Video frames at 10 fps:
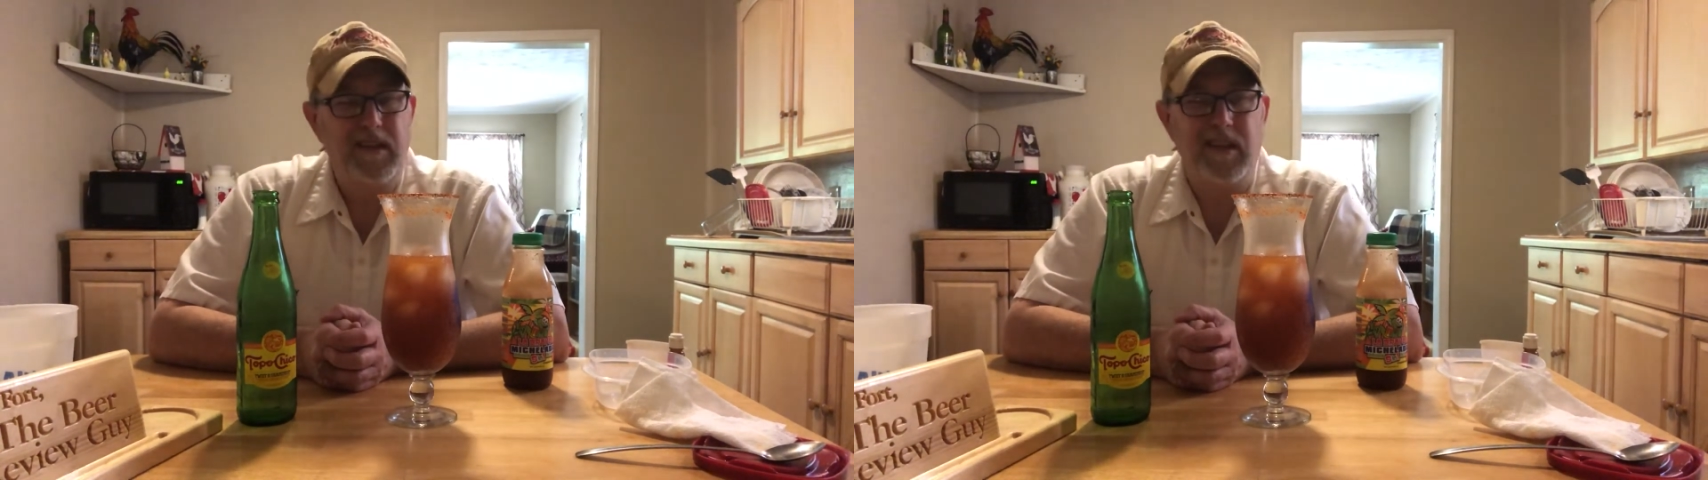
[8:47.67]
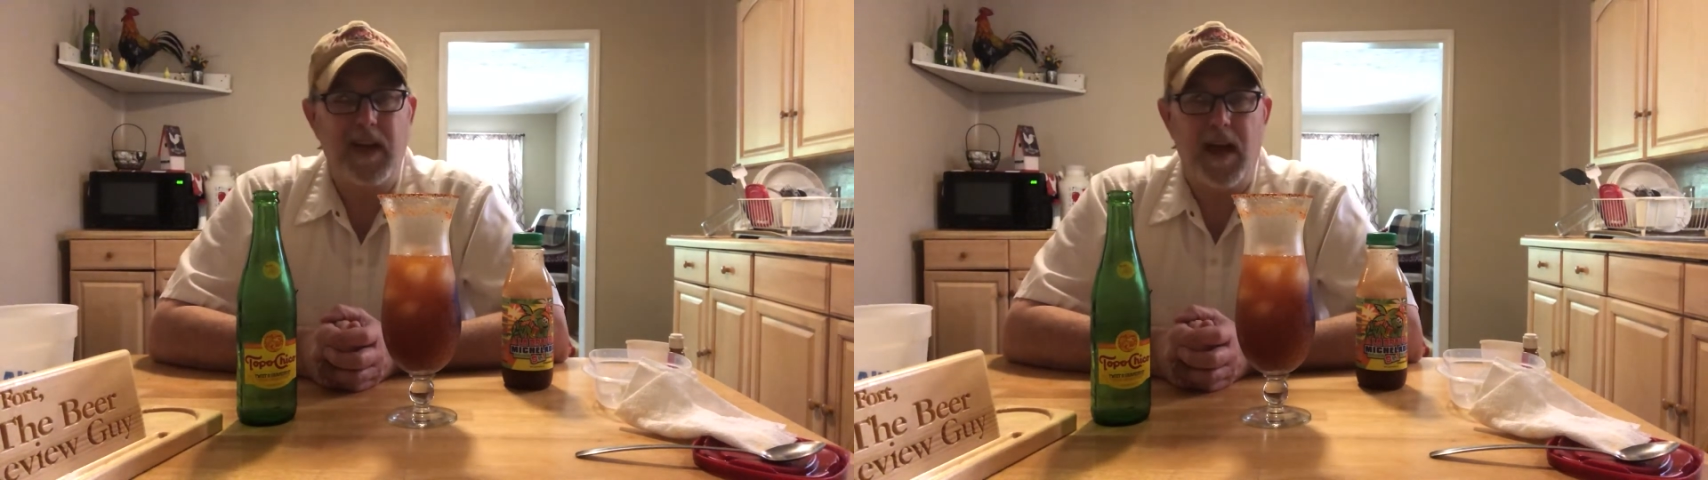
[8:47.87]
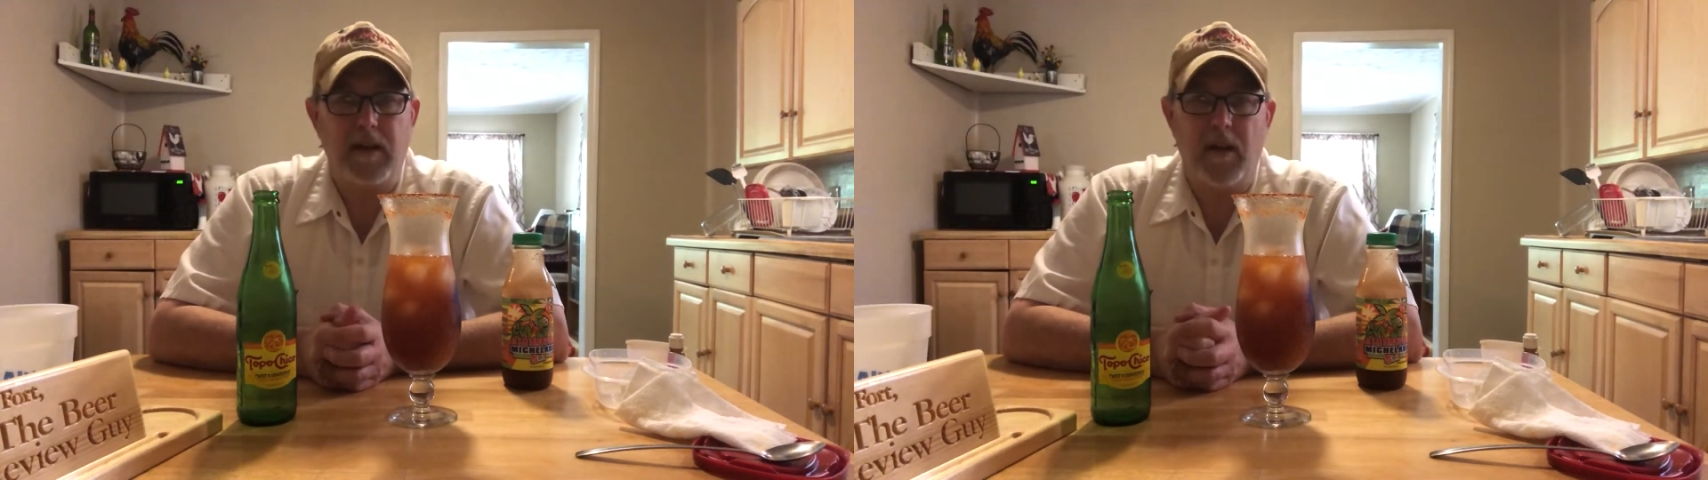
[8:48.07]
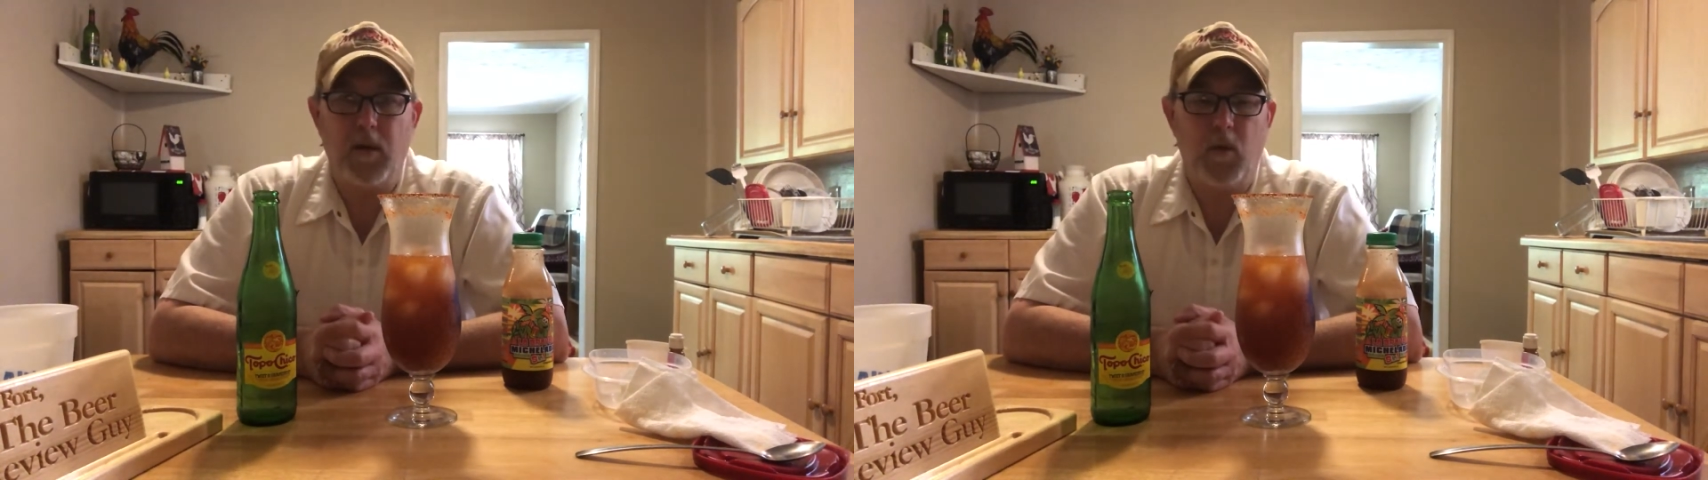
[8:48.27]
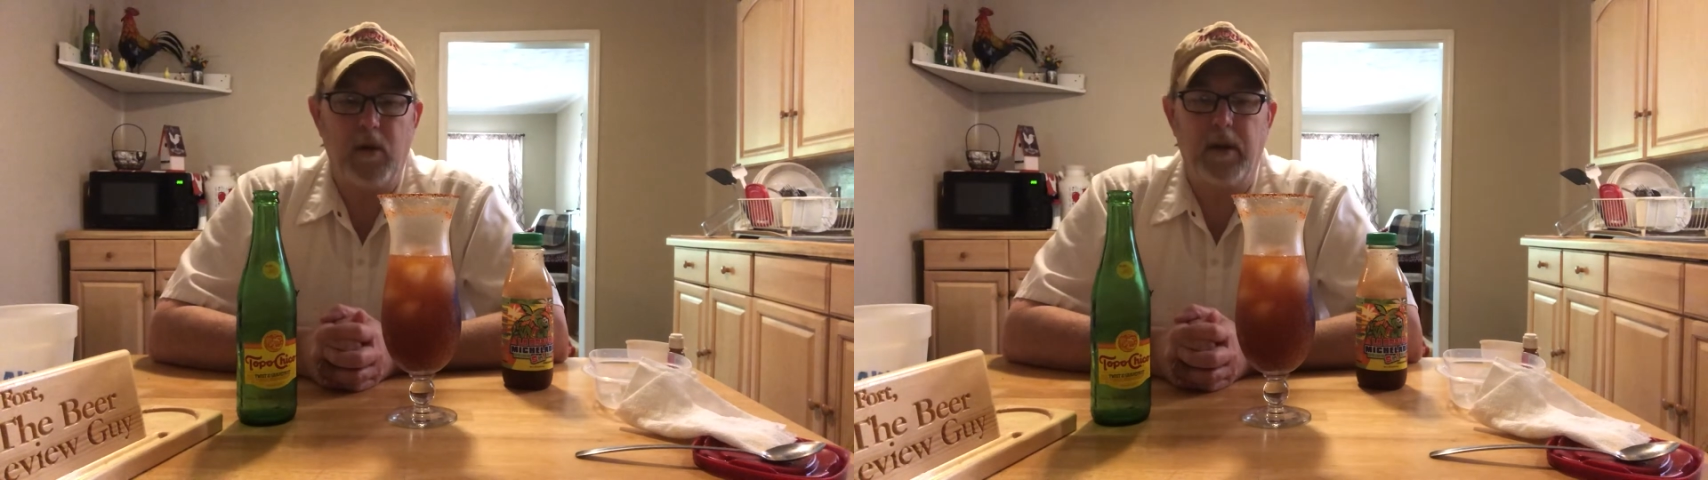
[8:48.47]
You got
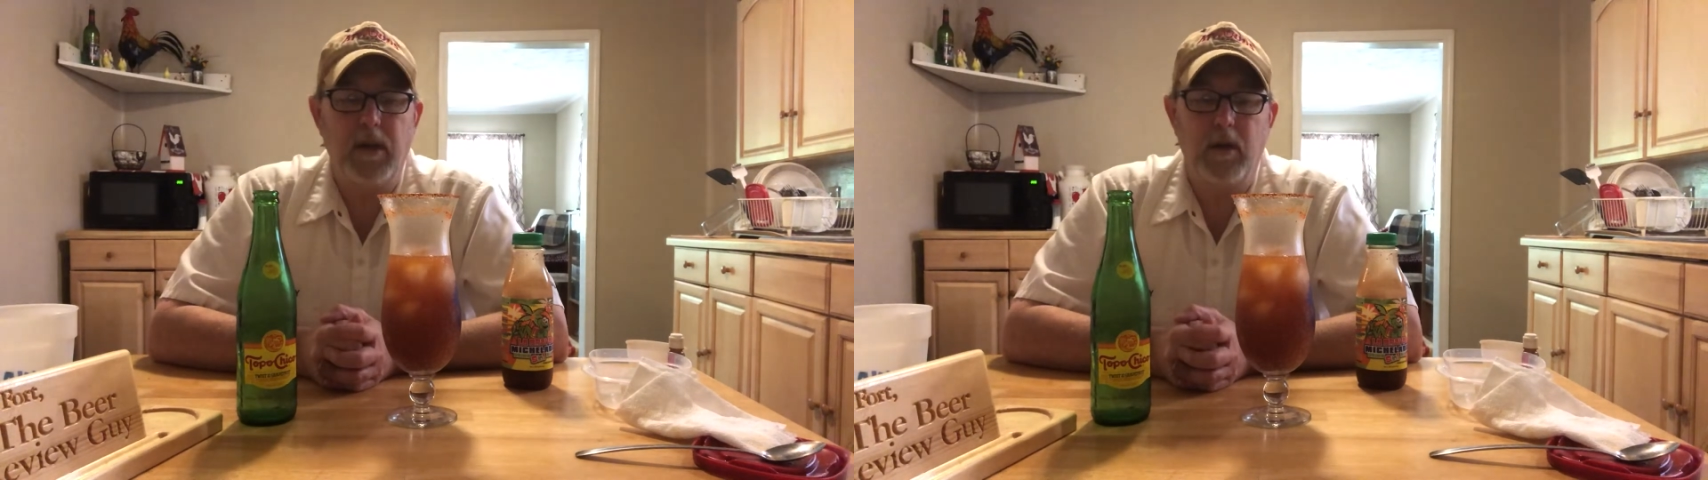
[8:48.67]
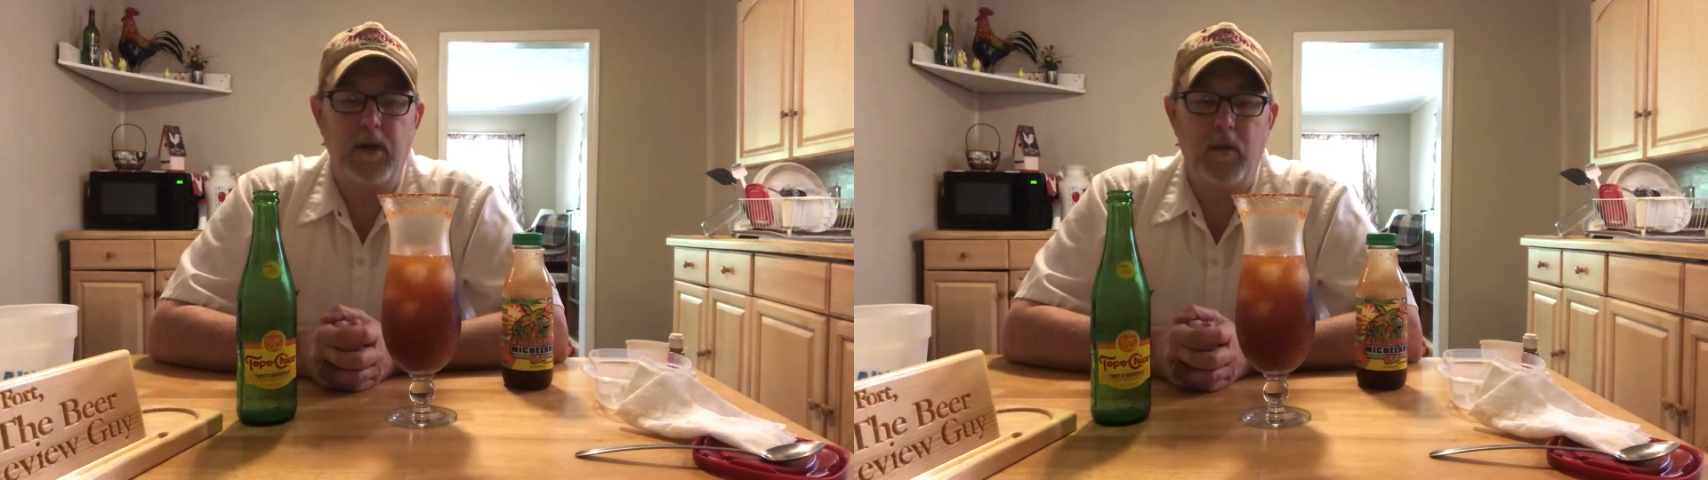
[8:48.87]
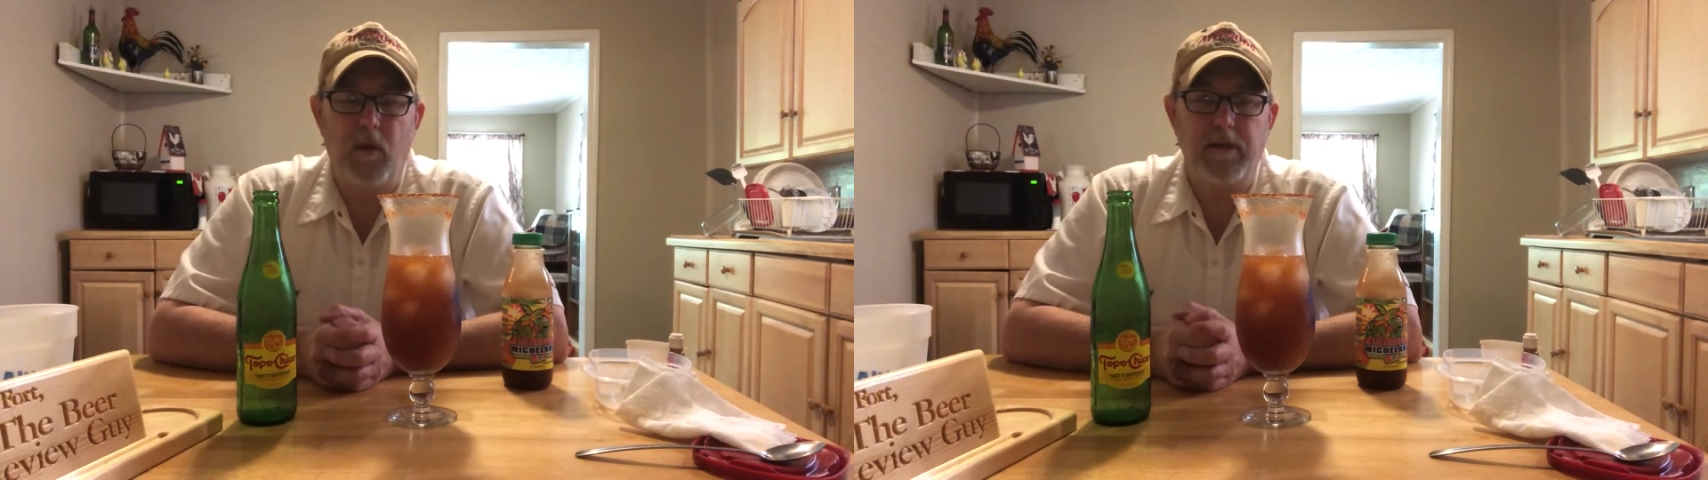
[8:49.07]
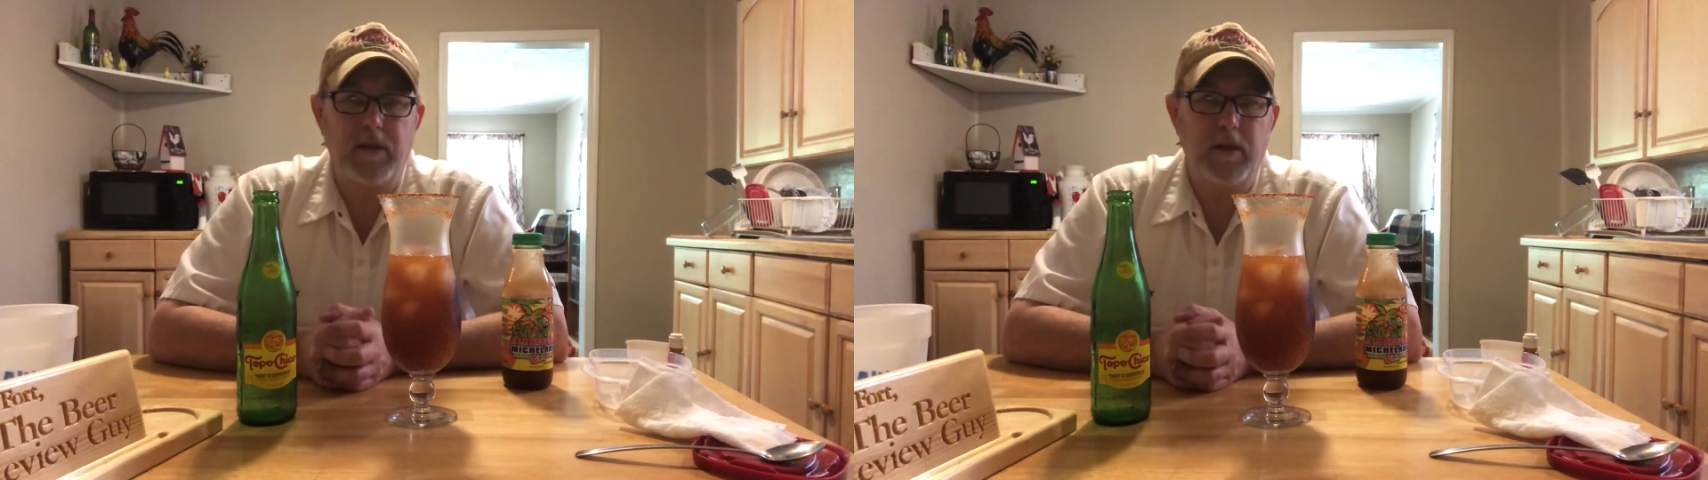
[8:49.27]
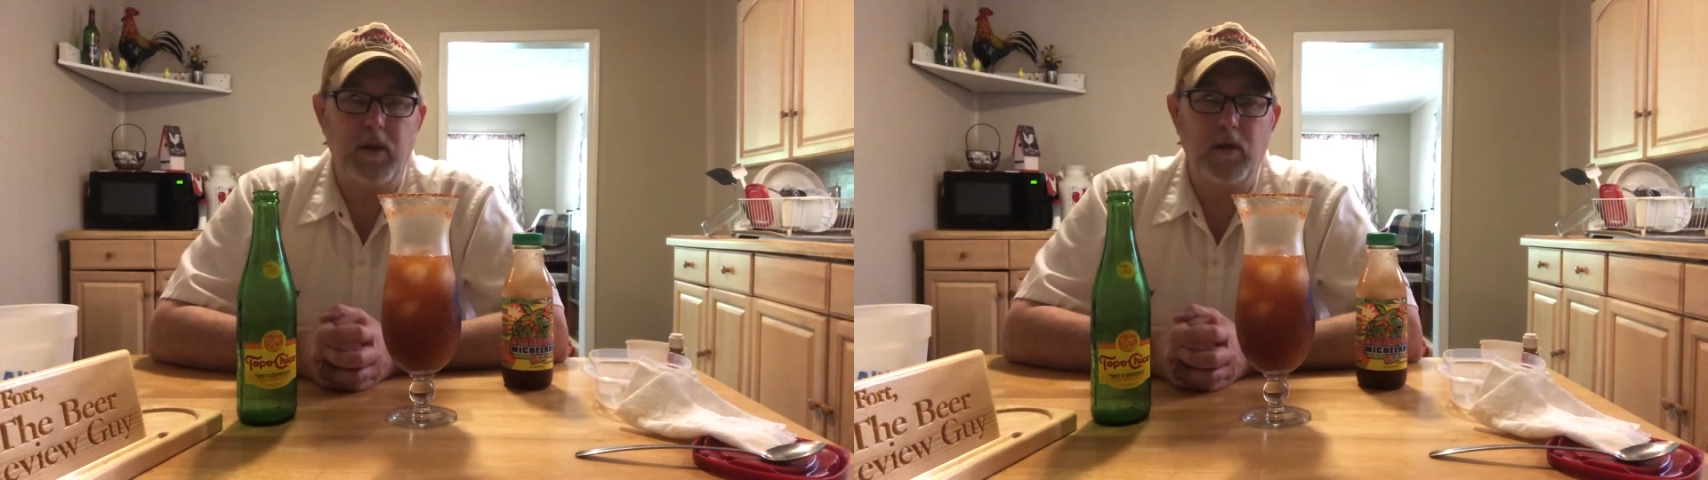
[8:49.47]
other work you, you want to
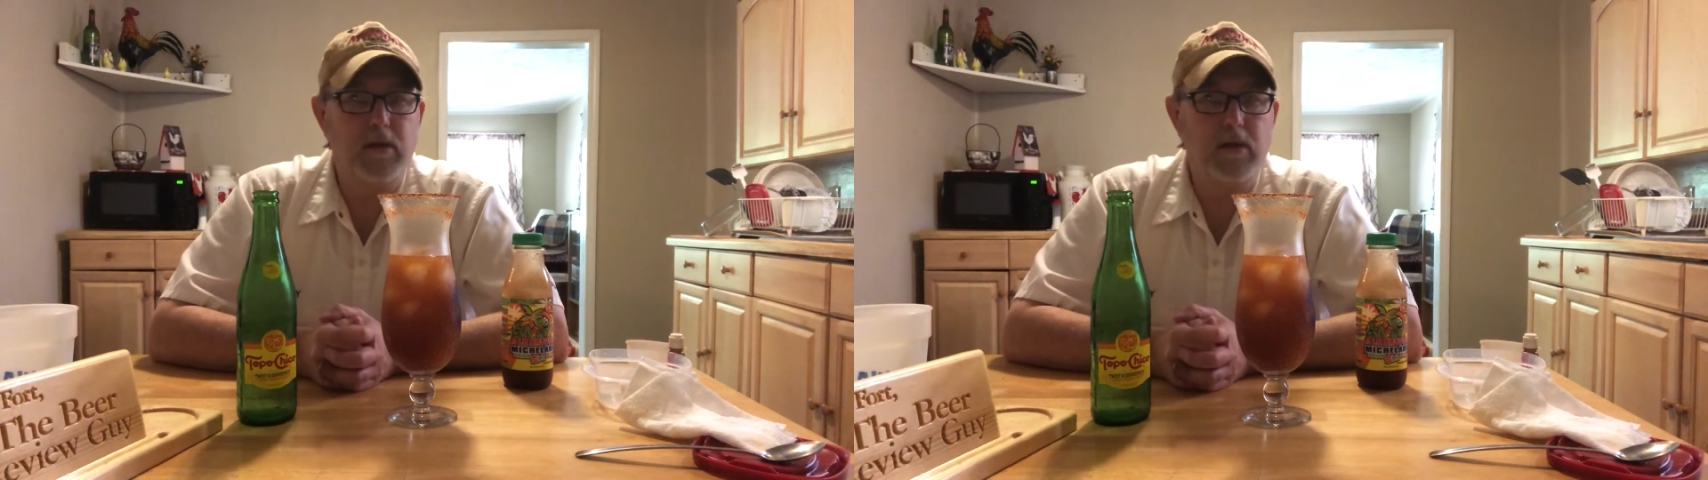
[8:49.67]
do,